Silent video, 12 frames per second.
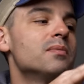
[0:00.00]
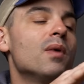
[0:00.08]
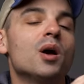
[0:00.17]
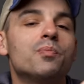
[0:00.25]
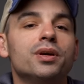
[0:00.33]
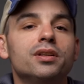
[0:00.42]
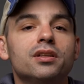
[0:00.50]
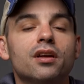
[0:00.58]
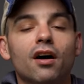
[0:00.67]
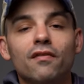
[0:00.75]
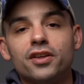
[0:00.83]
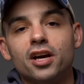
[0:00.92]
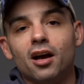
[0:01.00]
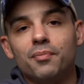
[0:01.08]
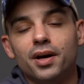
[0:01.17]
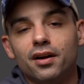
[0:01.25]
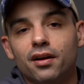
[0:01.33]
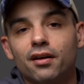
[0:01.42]
in my opinion, of the
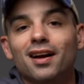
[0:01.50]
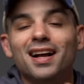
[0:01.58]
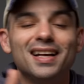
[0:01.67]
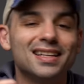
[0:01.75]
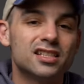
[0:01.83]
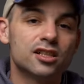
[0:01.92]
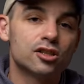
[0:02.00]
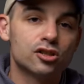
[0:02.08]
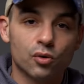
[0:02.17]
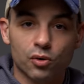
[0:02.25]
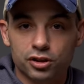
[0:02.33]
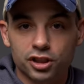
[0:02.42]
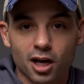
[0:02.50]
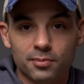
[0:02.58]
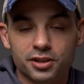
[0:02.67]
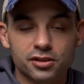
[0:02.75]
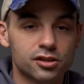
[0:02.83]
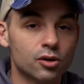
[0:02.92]
iPad Air is the storage
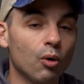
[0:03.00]
options.